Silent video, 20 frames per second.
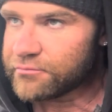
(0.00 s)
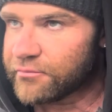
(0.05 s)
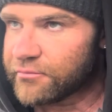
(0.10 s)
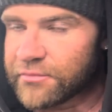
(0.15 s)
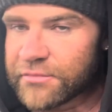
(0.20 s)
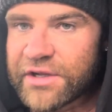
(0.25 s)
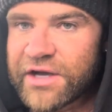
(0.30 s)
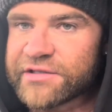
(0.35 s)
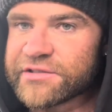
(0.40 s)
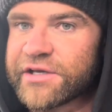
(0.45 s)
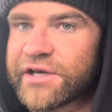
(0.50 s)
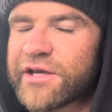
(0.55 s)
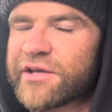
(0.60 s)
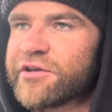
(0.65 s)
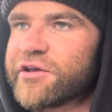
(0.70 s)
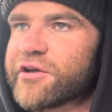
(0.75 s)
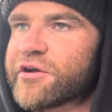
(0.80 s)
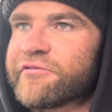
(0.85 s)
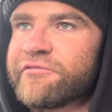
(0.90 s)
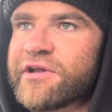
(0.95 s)
That's it.
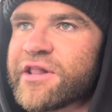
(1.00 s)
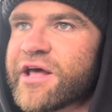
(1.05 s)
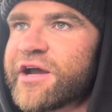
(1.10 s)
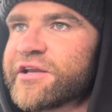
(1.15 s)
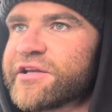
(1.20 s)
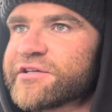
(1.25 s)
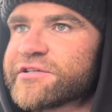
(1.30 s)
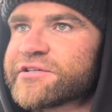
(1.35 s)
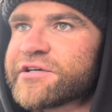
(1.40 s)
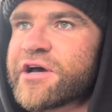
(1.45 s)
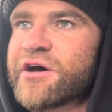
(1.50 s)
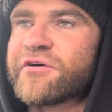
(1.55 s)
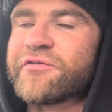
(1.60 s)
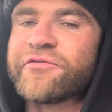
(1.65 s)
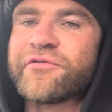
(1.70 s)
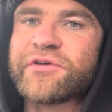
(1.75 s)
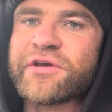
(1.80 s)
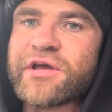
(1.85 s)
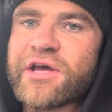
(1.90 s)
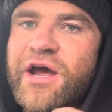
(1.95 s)
You can rely on
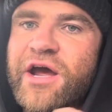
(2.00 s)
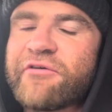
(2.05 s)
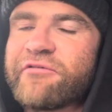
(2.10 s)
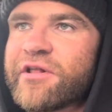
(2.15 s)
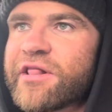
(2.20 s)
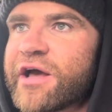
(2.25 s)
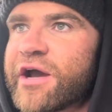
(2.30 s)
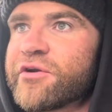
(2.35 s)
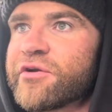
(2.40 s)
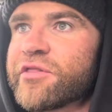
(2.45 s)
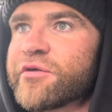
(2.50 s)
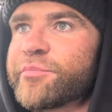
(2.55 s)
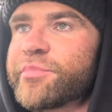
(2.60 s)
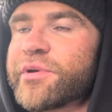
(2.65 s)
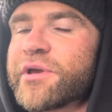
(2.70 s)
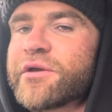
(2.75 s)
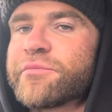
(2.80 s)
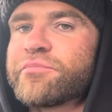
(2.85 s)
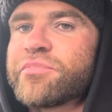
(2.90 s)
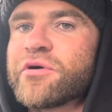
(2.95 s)
yourself, you can't rely on other
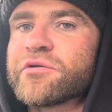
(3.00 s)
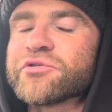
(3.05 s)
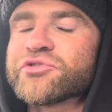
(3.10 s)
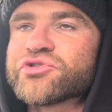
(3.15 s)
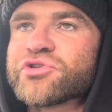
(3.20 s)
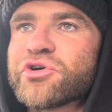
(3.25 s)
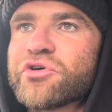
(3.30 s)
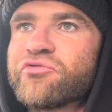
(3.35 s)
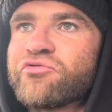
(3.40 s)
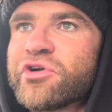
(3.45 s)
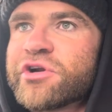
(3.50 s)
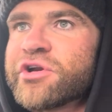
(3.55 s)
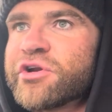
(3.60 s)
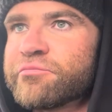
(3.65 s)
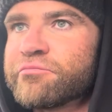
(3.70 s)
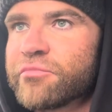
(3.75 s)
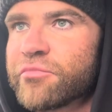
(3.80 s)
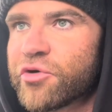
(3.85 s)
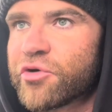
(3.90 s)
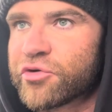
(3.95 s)
people. So
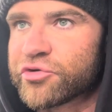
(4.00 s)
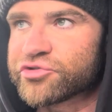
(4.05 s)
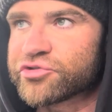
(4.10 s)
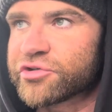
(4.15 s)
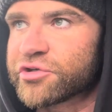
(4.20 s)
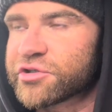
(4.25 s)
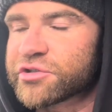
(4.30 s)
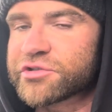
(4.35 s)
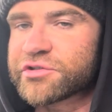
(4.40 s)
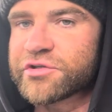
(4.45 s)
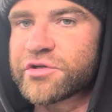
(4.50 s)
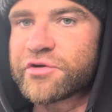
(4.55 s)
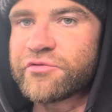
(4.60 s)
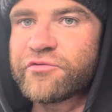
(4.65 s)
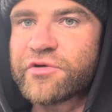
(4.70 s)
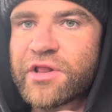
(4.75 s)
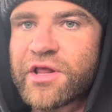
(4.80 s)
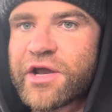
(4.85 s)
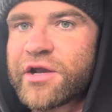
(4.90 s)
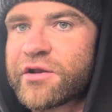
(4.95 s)
running more trucks and
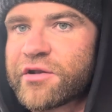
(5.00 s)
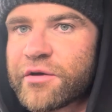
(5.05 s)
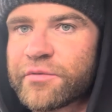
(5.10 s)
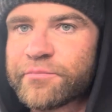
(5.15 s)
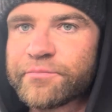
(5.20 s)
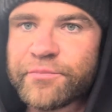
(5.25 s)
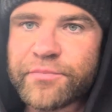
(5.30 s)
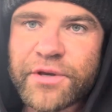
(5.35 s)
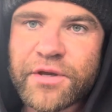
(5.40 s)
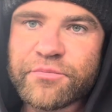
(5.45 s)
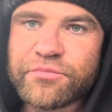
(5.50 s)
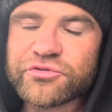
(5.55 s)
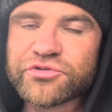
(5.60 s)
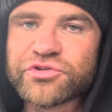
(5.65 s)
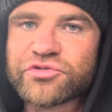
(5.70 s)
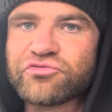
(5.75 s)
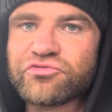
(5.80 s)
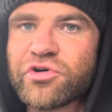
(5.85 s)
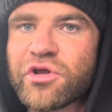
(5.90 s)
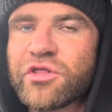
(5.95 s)
relying on people
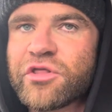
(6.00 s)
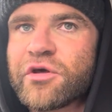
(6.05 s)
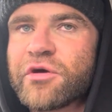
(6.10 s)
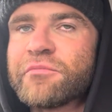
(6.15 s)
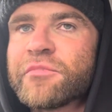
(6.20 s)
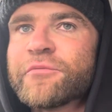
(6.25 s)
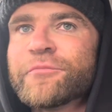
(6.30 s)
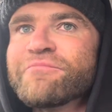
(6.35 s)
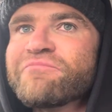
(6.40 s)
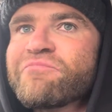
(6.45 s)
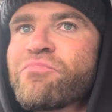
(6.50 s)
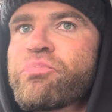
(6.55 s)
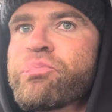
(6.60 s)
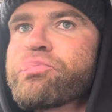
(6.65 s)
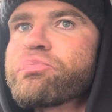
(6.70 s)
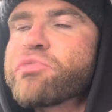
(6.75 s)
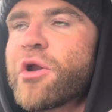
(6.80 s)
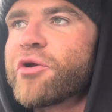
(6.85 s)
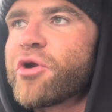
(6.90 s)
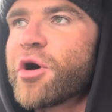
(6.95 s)
to run them
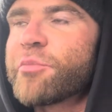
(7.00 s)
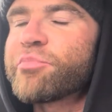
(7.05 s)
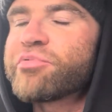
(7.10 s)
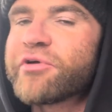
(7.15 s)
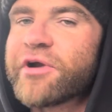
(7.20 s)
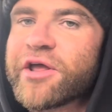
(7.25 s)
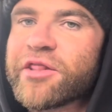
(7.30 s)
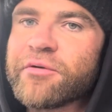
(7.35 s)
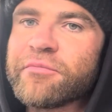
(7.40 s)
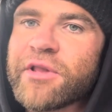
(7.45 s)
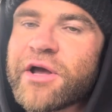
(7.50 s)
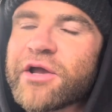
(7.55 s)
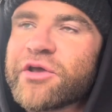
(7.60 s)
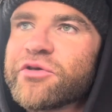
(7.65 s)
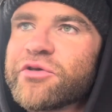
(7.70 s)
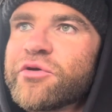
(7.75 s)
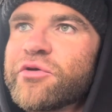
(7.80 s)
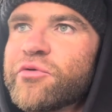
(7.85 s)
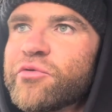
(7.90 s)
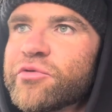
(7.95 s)
and operate them
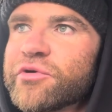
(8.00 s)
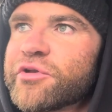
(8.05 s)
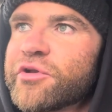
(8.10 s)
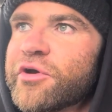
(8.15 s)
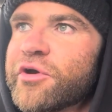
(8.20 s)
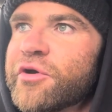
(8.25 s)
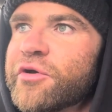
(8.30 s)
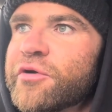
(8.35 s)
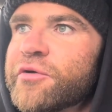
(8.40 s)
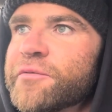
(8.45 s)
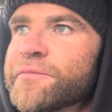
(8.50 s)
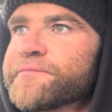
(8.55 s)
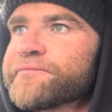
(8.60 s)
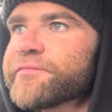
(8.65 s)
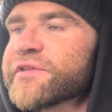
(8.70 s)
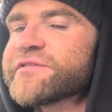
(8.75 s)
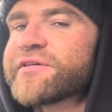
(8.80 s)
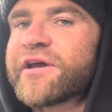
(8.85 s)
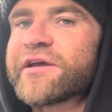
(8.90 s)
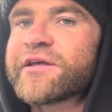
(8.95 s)
like you would do,
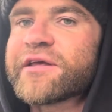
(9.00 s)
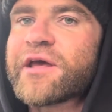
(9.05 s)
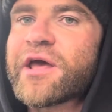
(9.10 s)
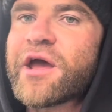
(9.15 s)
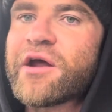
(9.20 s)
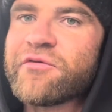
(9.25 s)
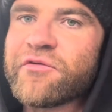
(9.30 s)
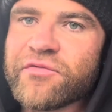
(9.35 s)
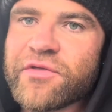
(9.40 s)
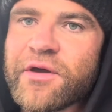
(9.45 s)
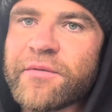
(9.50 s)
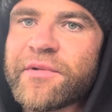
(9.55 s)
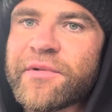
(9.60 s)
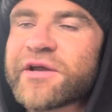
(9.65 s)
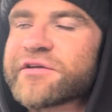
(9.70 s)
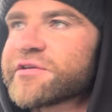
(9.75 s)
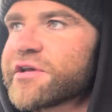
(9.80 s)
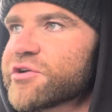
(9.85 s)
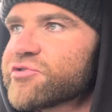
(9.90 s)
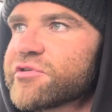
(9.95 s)
take care of them,
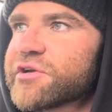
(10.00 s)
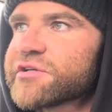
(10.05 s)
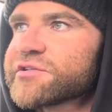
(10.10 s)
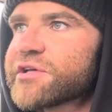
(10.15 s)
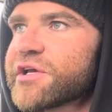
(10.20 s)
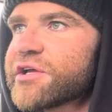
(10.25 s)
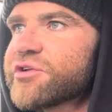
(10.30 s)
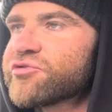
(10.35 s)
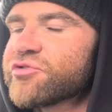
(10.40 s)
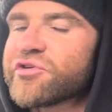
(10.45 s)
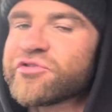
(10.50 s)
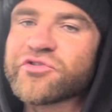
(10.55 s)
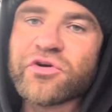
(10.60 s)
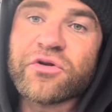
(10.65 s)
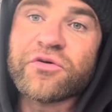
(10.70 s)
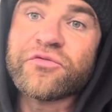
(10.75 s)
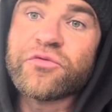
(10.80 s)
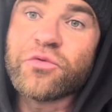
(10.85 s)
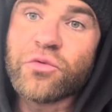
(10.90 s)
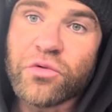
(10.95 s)
etc, etc, turn
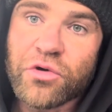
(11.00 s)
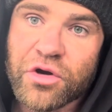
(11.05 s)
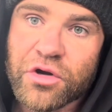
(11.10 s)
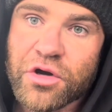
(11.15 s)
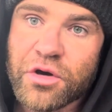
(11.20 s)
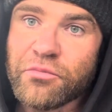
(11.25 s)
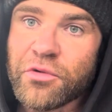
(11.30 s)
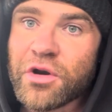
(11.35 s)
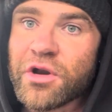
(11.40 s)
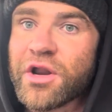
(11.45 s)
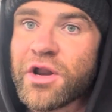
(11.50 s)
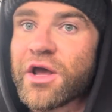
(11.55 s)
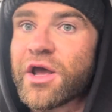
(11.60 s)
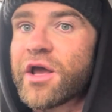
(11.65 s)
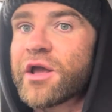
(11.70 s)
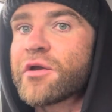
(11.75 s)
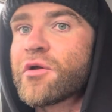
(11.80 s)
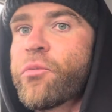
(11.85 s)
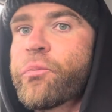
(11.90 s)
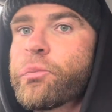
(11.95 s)
up for work on
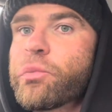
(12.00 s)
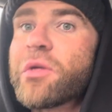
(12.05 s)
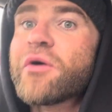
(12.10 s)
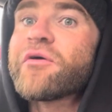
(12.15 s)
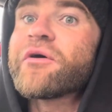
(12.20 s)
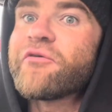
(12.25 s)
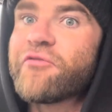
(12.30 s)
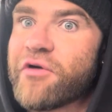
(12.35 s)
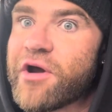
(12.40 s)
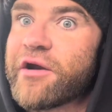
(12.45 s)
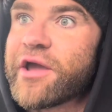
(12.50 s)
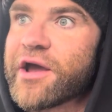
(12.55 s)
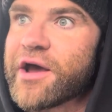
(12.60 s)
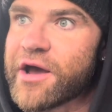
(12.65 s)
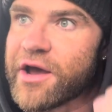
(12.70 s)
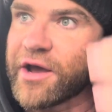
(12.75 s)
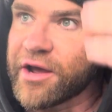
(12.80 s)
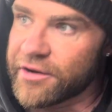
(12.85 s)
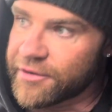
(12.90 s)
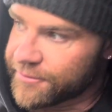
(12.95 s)
Monday, very
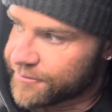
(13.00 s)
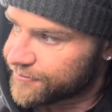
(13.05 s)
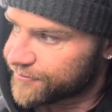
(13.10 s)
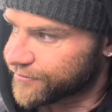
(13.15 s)
hard.